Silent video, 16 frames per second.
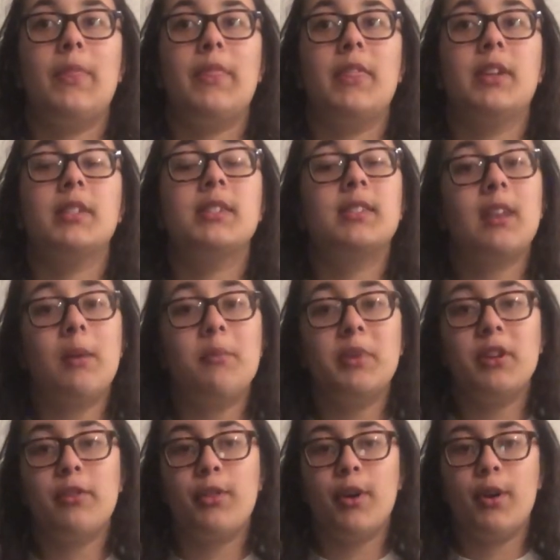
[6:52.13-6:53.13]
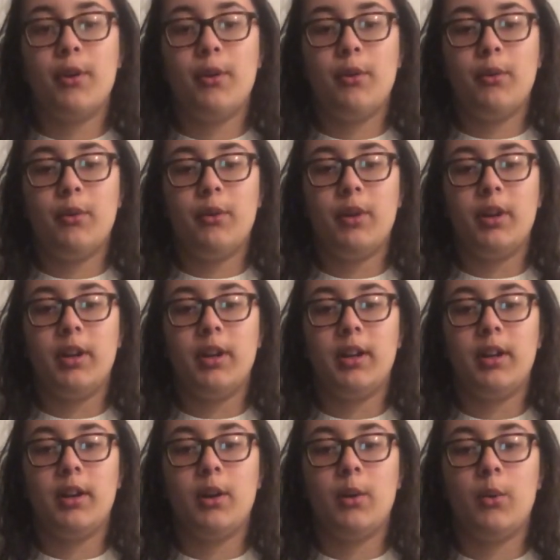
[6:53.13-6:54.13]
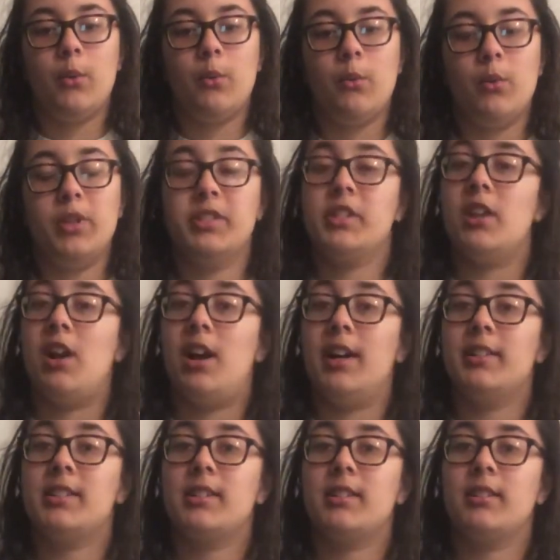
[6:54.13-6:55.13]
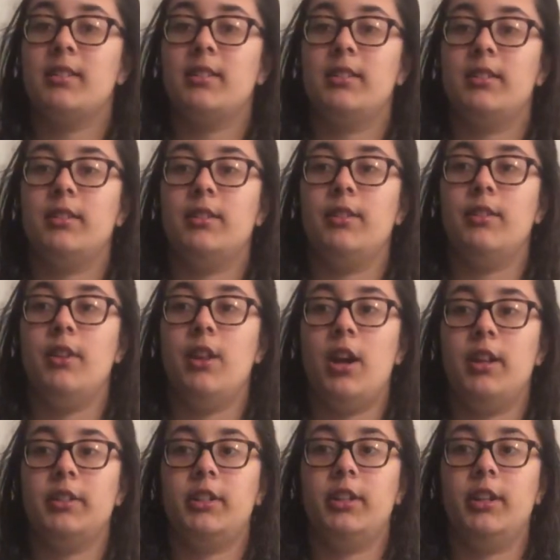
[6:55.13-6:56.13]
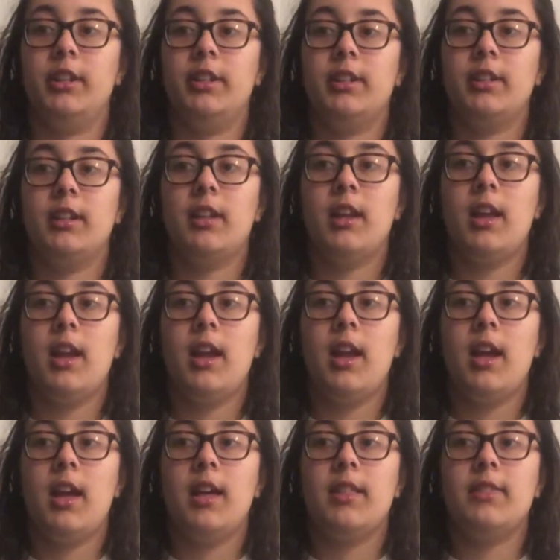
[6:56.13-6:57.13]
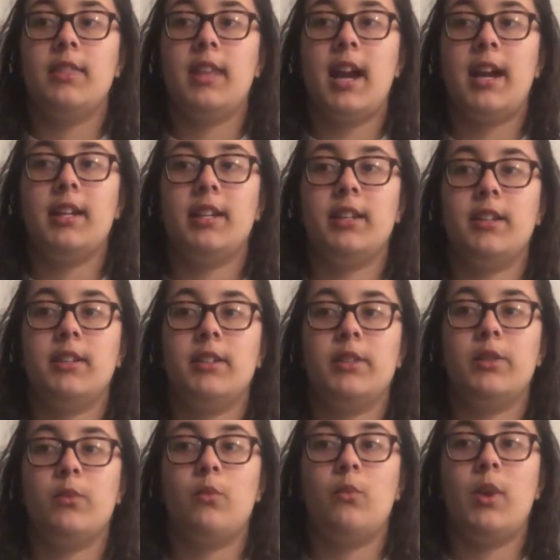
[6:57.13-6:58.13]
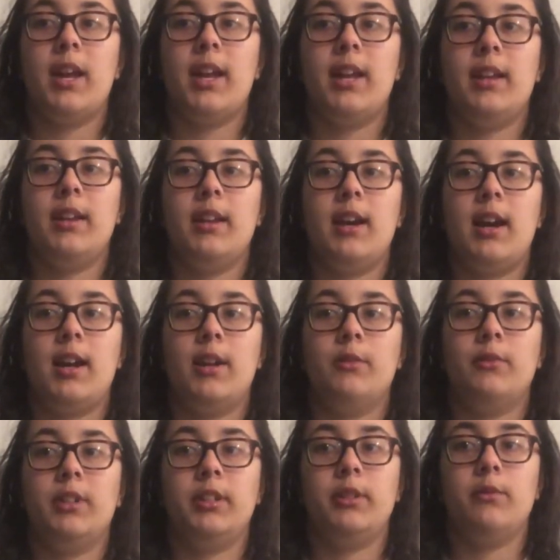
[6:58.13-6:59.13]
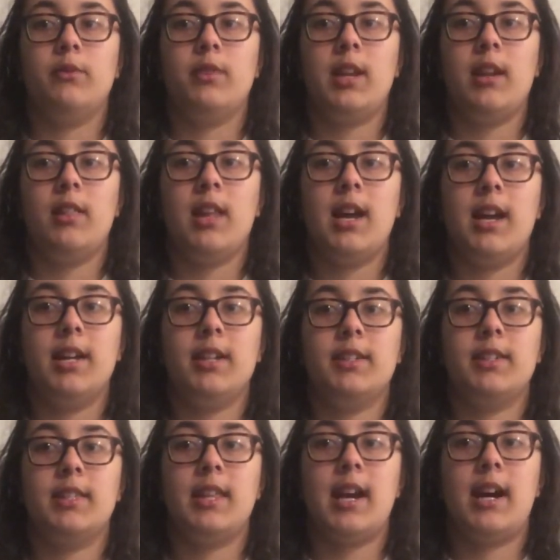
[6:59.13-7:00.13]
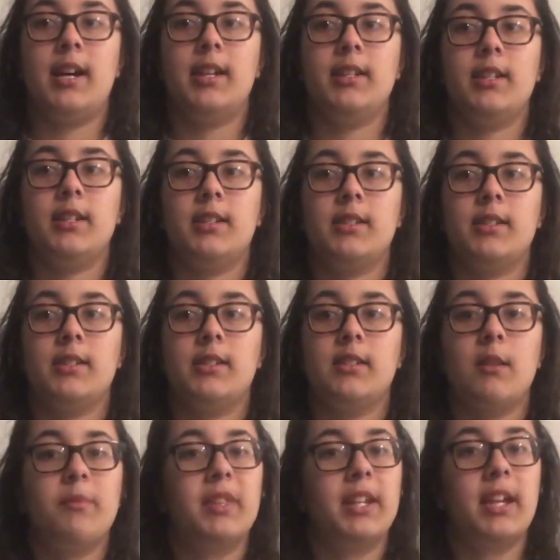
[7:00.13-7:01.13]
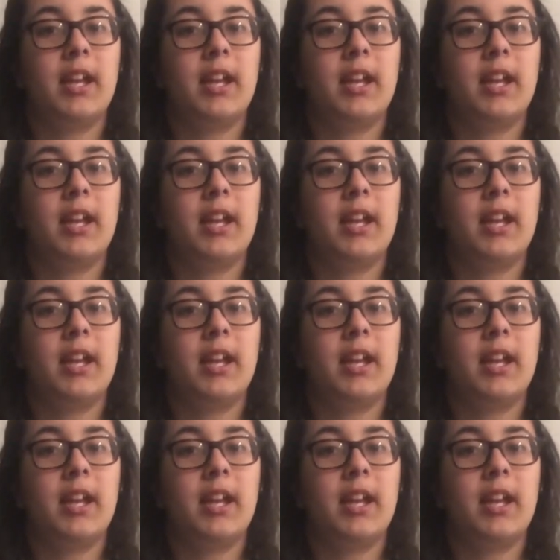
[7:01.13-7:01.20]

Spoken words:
The summer, though, was not good. That is when I really realized that something